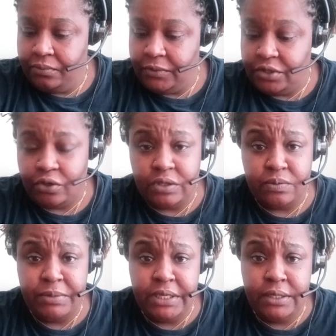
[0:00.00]
You know, because
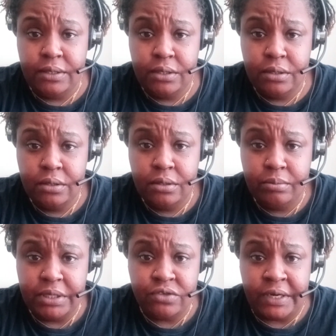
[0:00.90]
me,
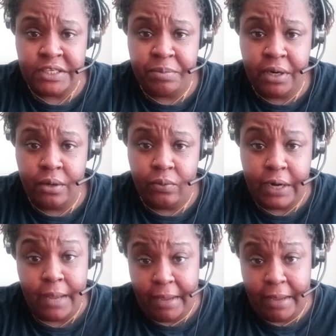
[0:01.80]
being transparent, when I'm